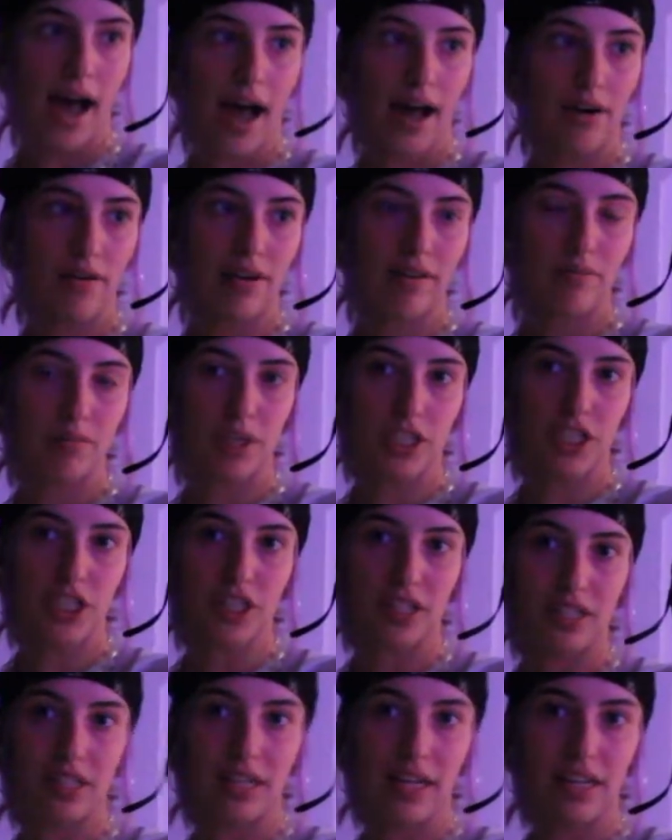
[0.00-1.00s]
I don't have much
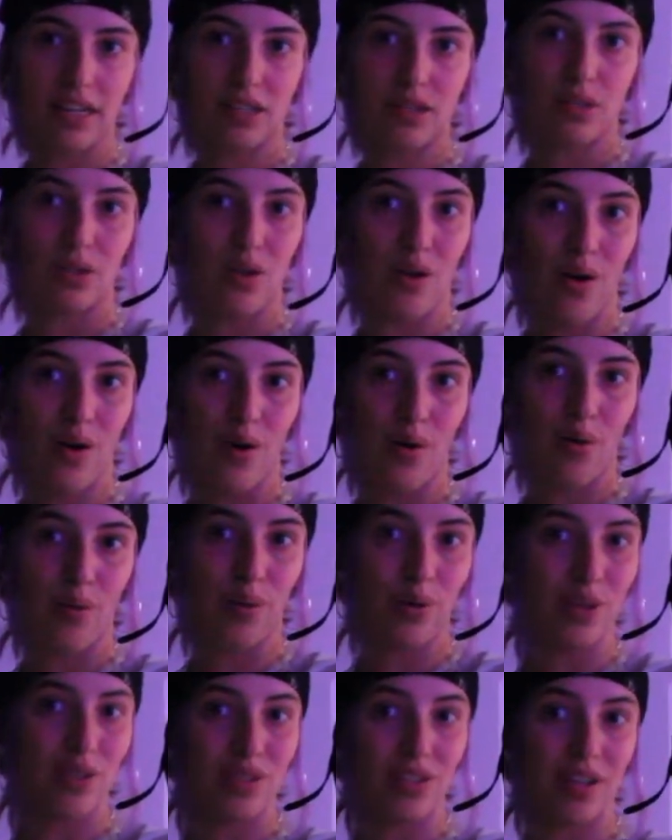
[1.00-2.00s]
to say, so
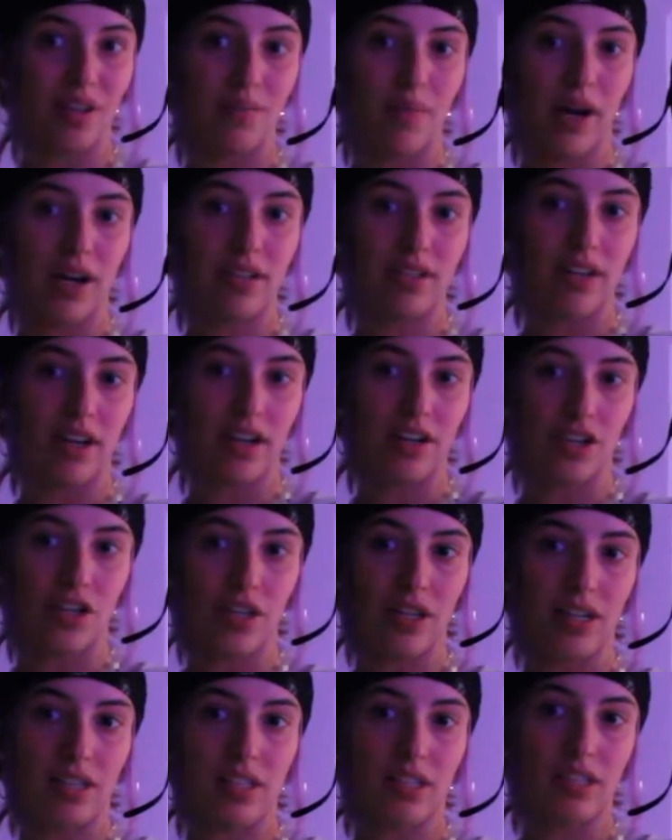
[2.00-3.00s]
we're just going to montage
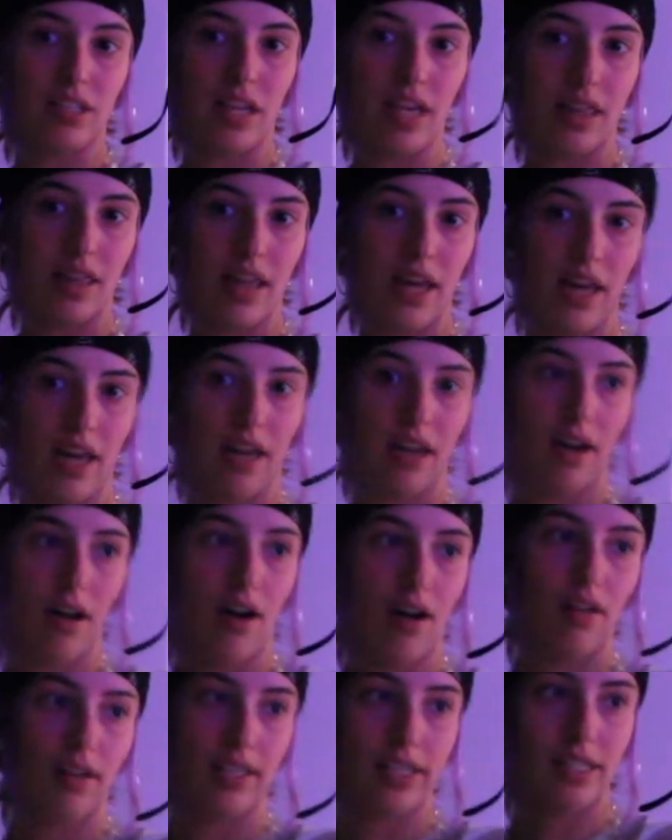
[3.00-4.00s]
this and then
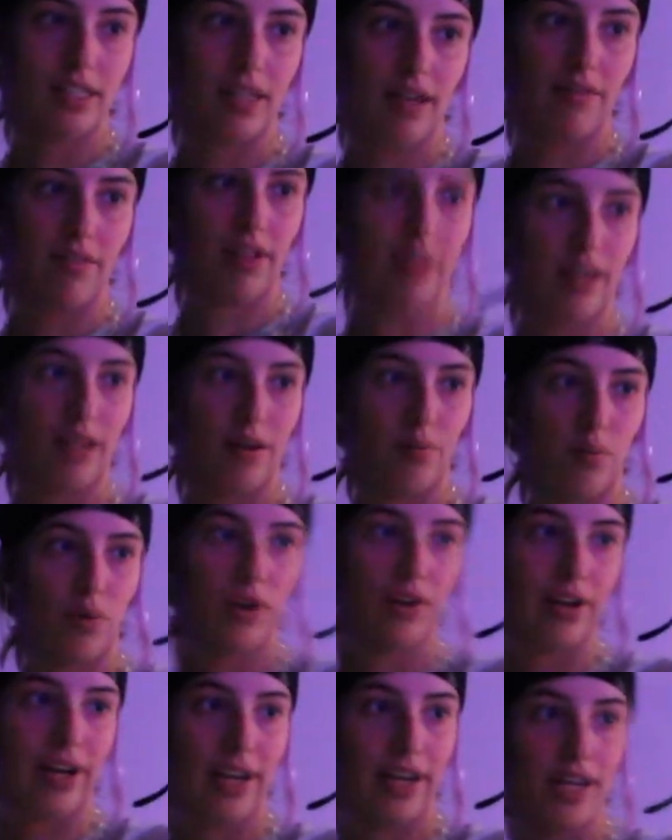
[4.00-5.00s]
I'll list everything I'm
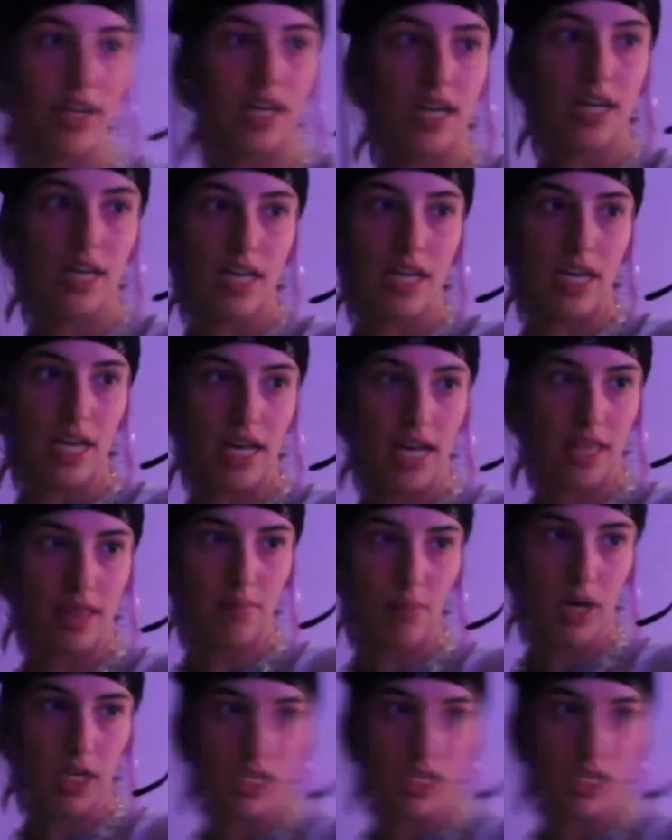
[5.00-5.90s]
wearing in the